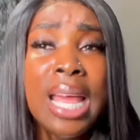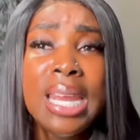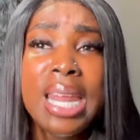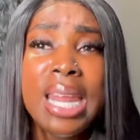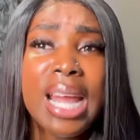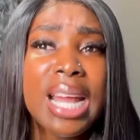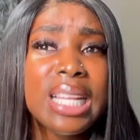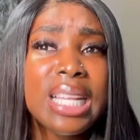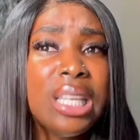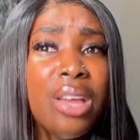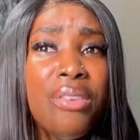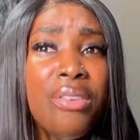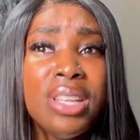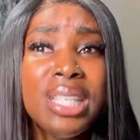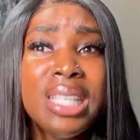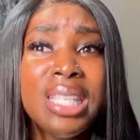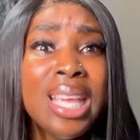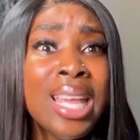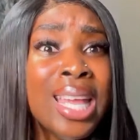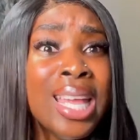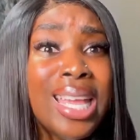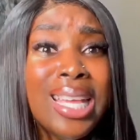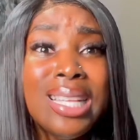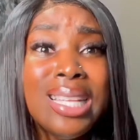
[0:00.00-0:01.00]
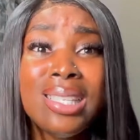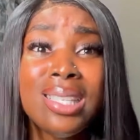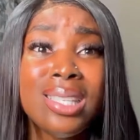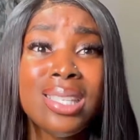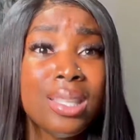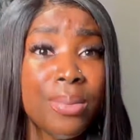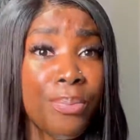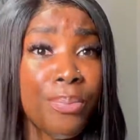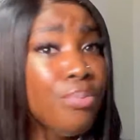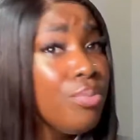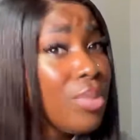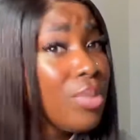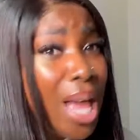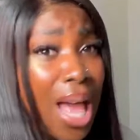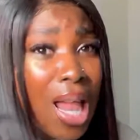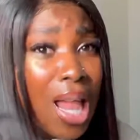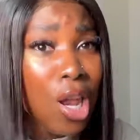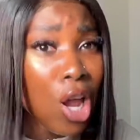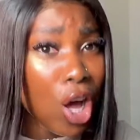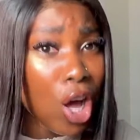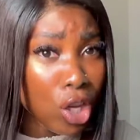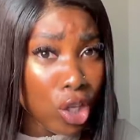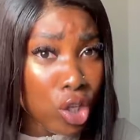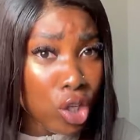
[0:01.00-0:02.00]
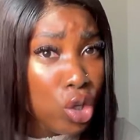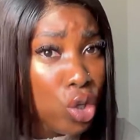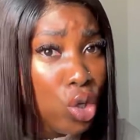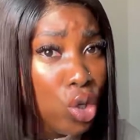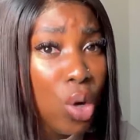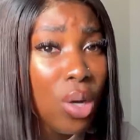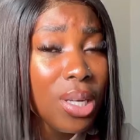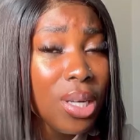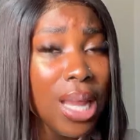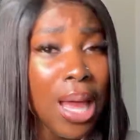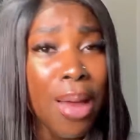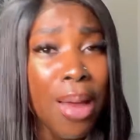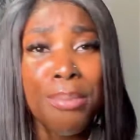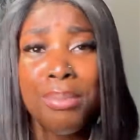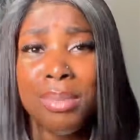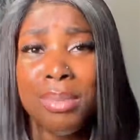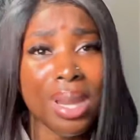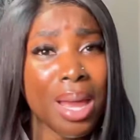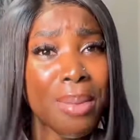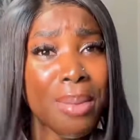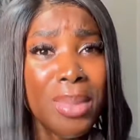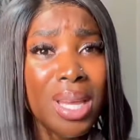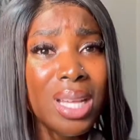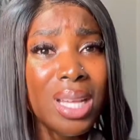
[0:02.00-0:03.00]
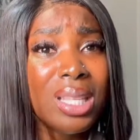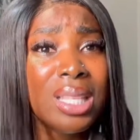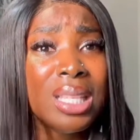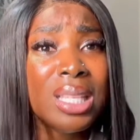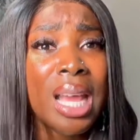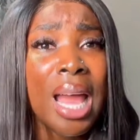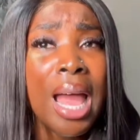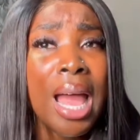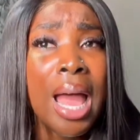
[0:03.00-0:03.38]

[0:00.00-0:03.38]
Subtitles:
Negativity is a lot, you know them, name it.